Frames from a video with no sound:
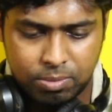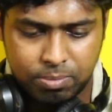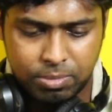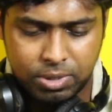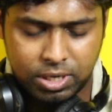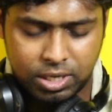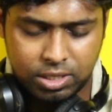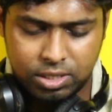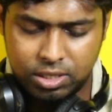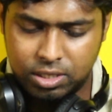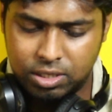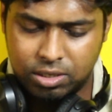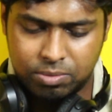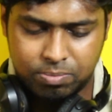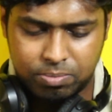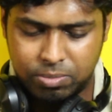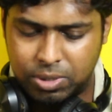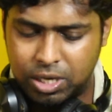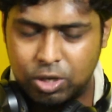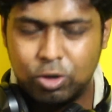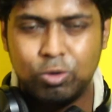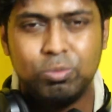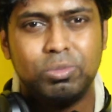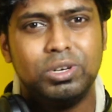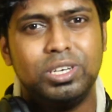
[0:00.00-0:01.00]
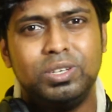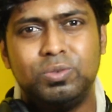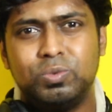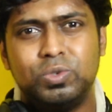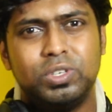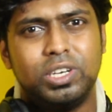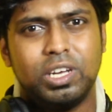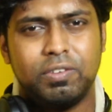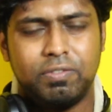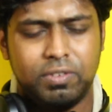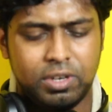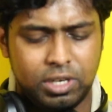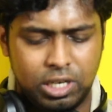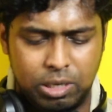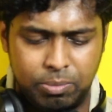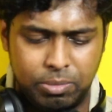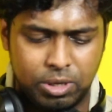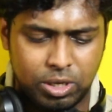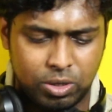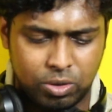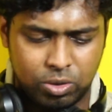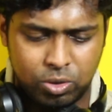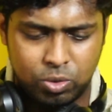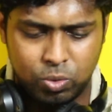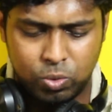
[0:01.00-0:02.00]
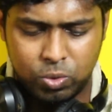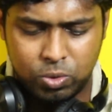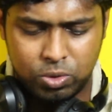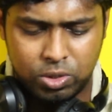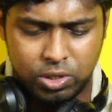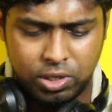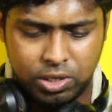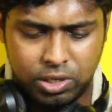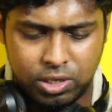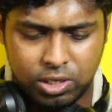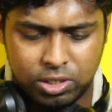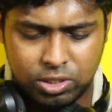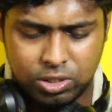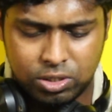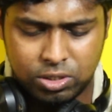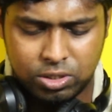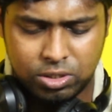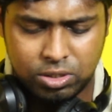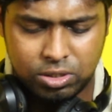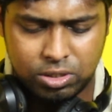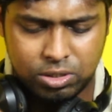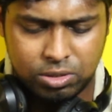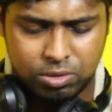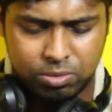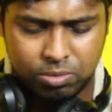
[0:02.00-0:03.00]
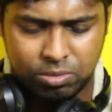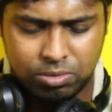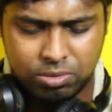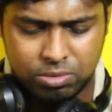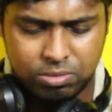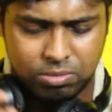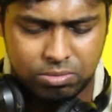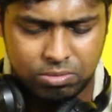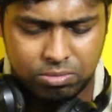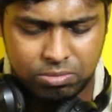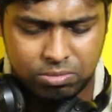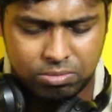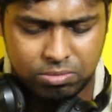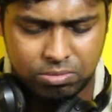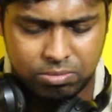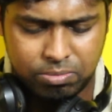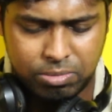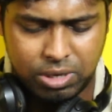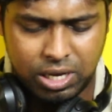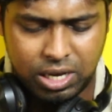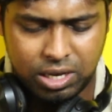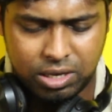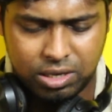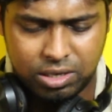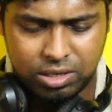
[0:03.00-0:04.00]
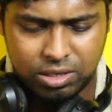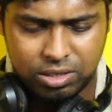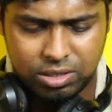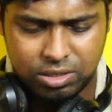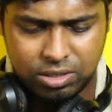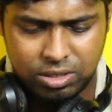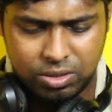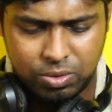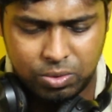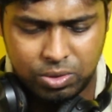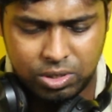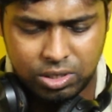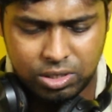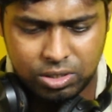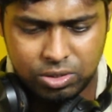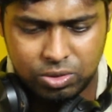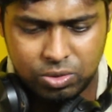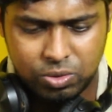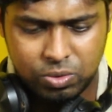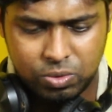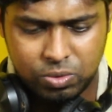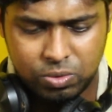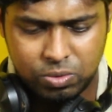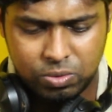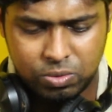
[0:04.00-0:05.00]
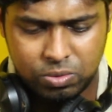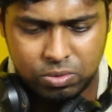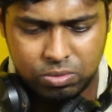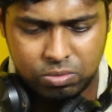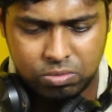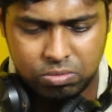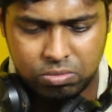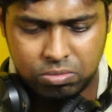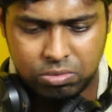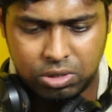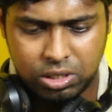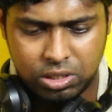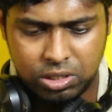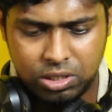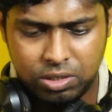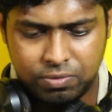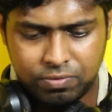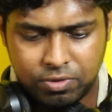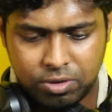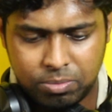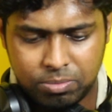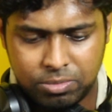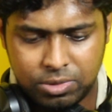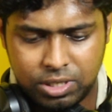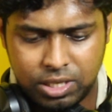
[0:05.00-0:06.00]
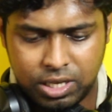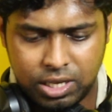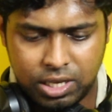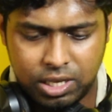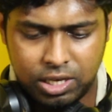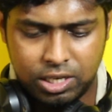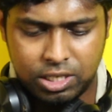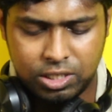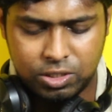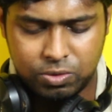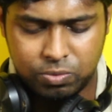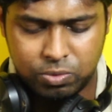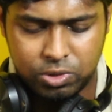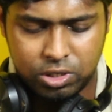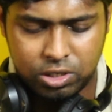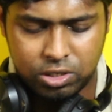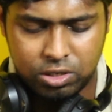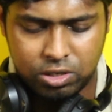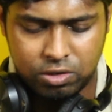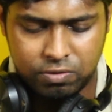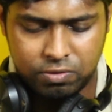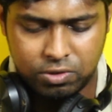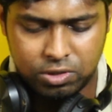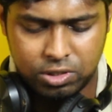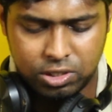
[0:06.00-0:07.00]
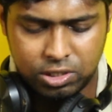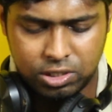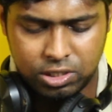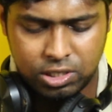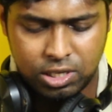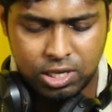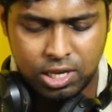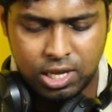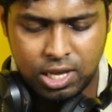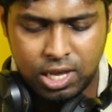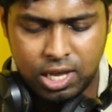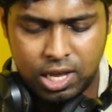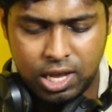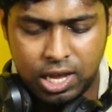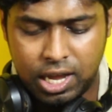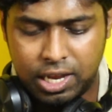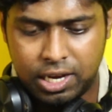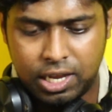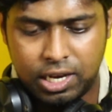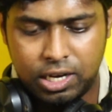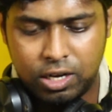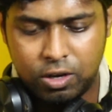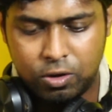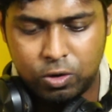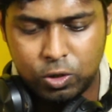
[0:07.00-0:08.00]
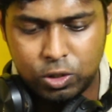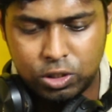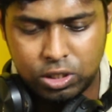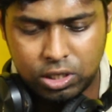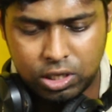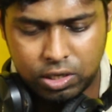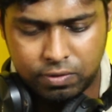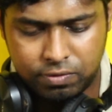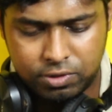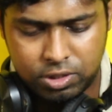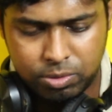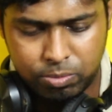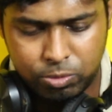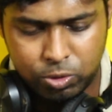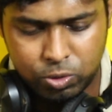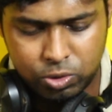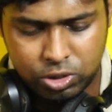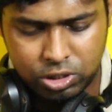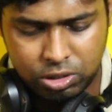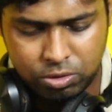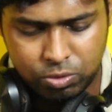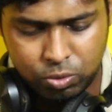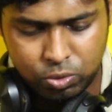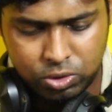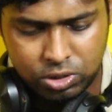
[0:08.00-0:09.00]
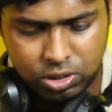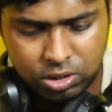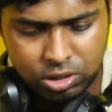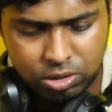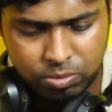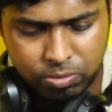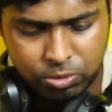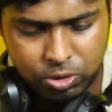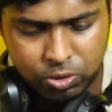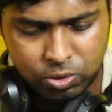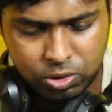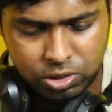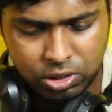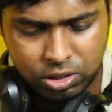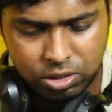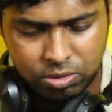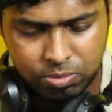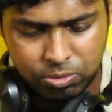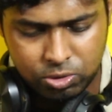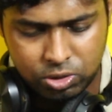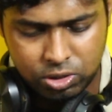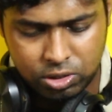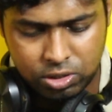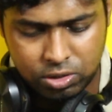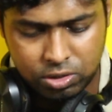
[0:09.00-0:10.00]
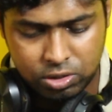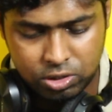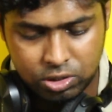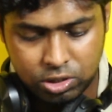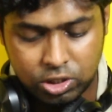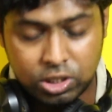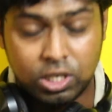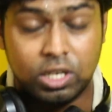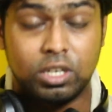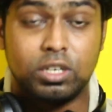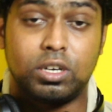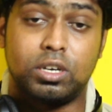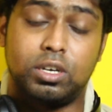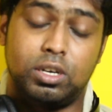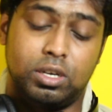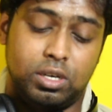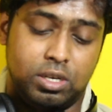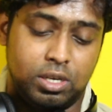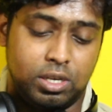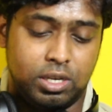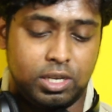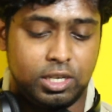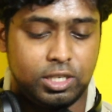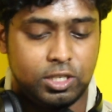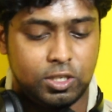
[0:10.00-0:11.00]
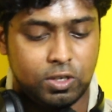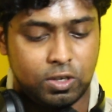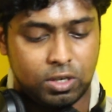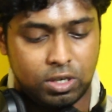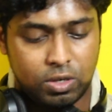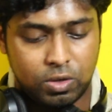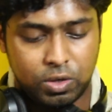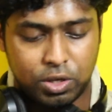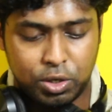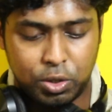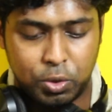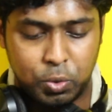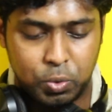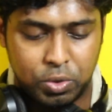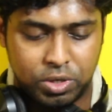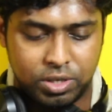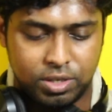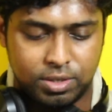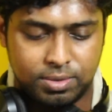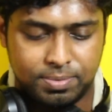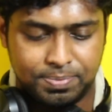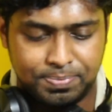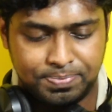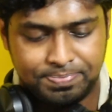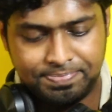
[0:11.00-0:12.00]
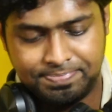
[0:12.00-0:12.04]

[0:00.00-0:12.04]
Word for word: But I think Baahubali would definitely be around two to three years back. Okay, so I think from there he's worked on for this. And I also love the music. Who's done the music? Music director Shankar. Okay.